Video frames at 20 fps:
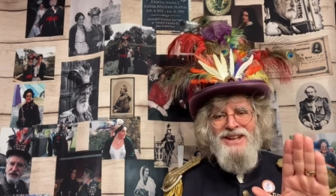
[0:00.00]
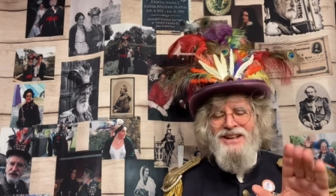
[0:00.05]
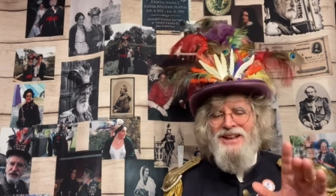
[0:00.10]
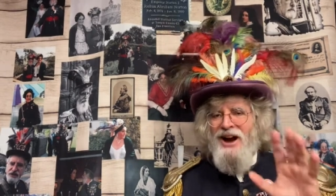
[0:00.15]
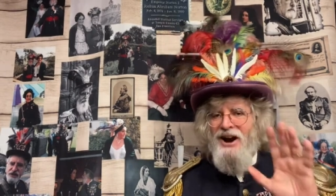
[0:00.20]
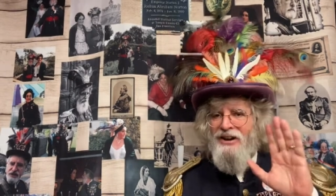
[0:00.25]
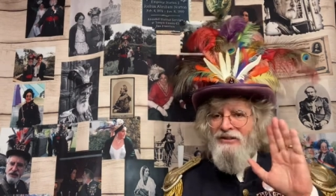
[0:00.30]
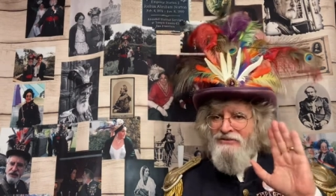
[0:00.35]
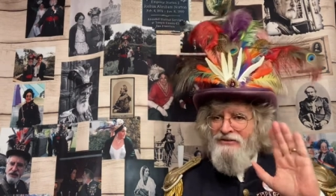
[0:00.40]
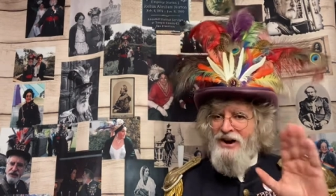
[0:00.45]

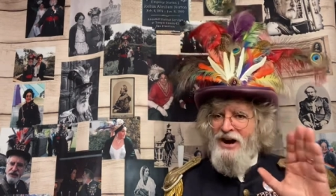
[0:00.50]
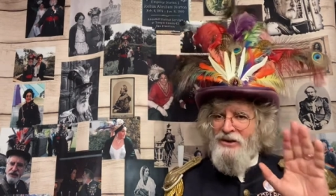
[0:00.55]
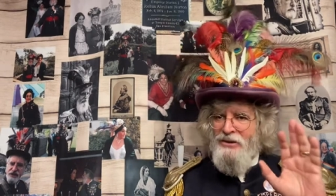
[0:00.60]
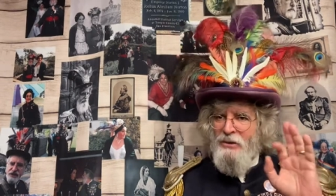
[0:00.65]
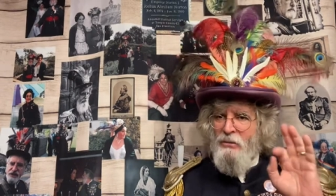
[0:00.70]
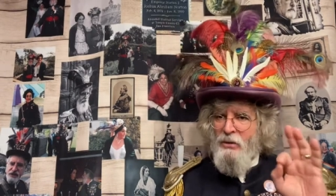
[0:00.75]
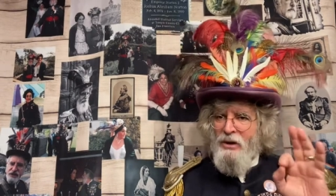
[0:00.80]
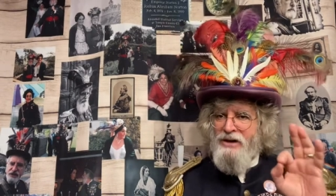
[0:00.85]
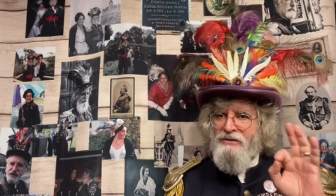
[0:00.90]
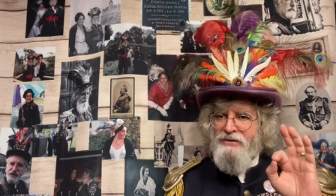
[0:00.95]
Our father
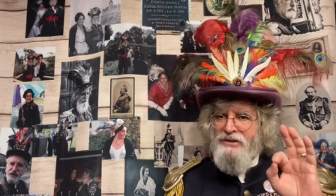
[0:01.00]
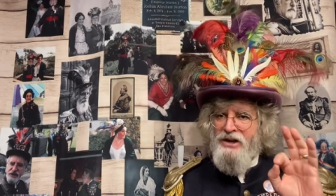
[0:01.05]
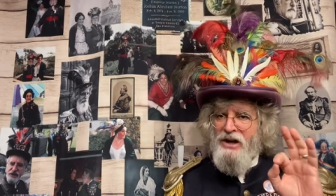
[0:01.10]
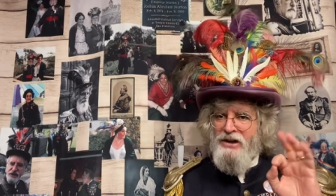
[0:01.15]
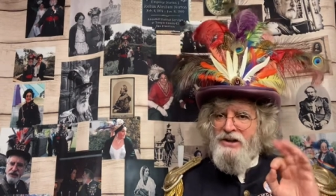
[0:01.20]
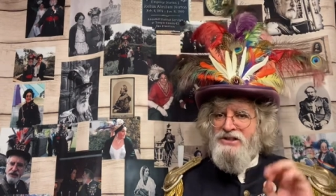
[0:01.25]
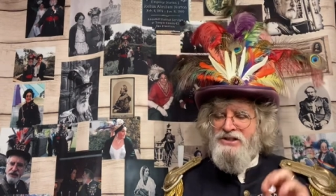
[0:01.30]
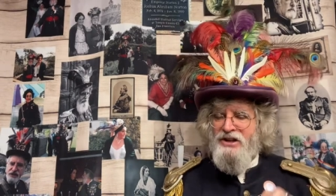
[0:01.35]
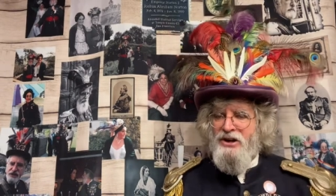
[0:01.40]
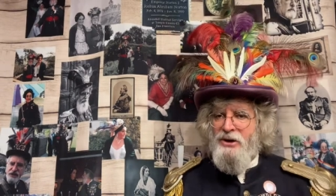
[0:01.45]
worked for
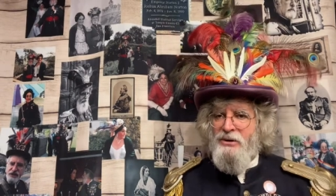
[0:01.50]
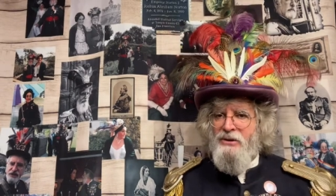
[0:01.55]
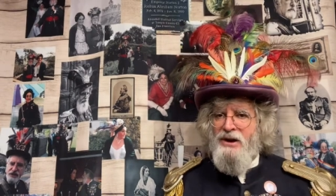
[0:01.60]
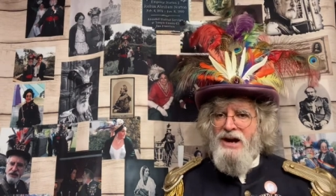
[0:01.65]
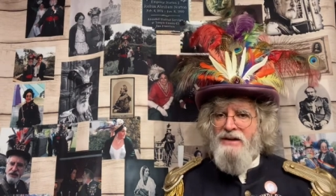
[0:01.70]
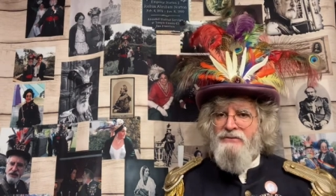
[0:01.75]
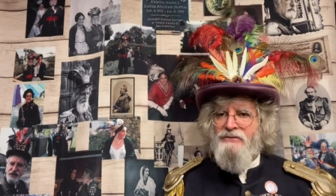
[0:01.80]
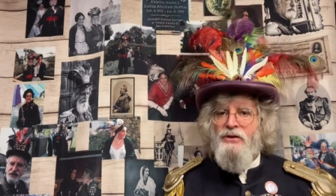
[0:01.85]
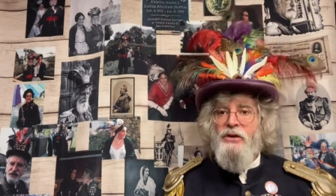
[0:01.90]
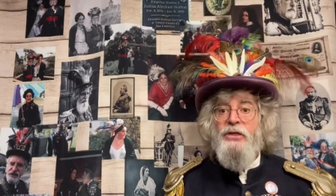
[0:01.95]
Douglas
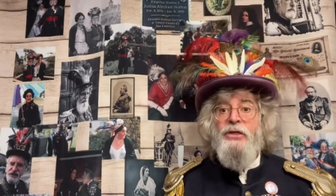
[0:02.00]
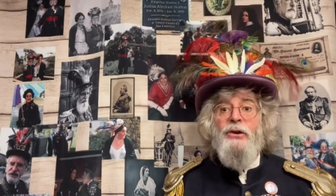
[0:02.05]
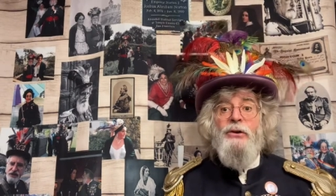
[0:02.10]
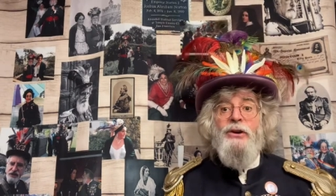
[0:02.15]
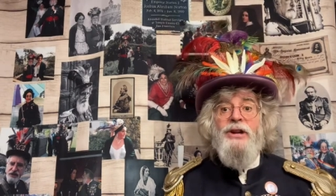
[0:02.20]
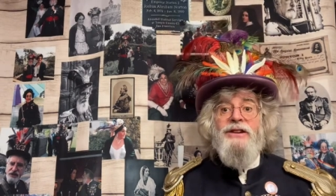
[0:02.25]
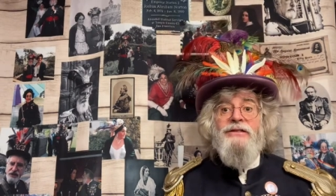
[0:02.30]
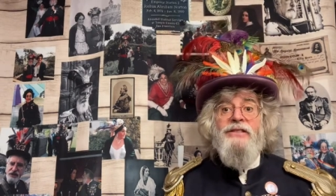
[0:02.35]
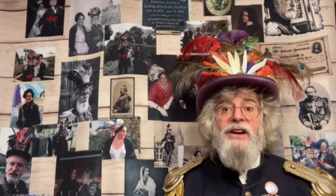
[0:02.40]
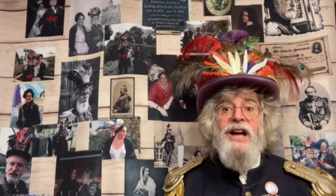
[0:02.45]
Aircraft for
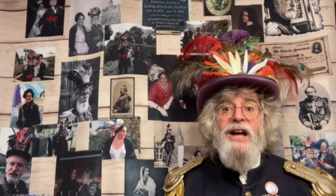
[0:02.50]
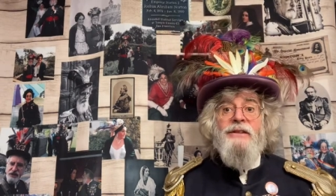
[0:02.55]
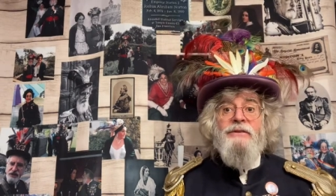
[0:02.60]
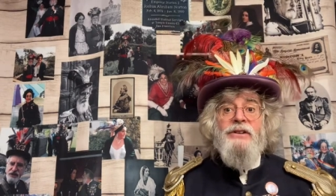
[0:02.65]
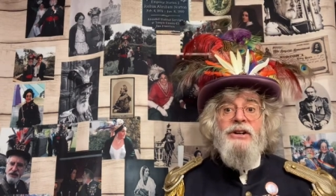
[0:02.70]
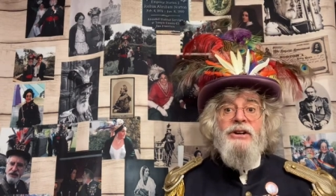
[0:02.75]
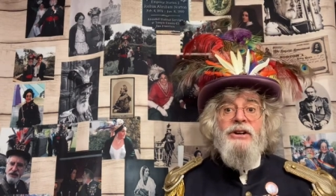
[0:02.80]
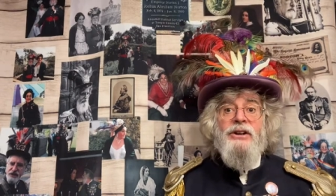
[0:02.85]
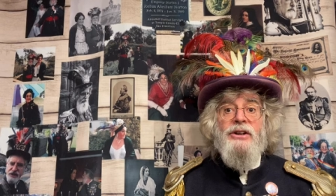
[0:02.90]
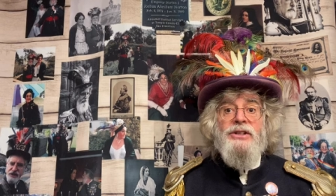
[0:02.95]
35
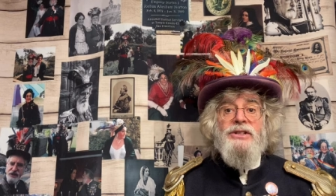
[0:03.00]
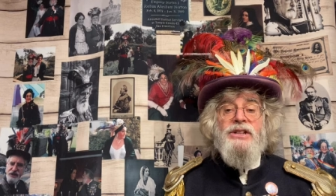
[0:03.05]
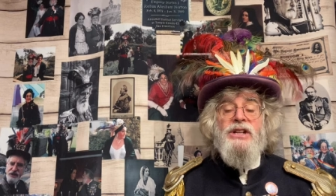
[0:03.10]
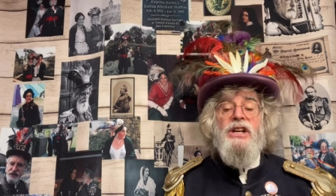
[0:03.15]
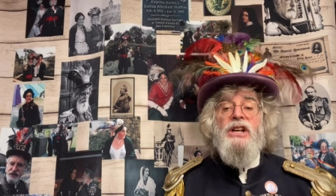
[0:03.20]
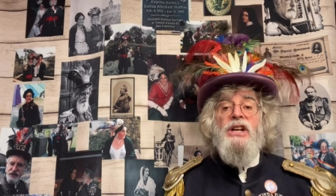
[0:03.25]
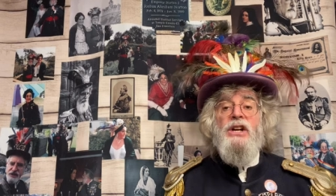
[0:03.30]
years.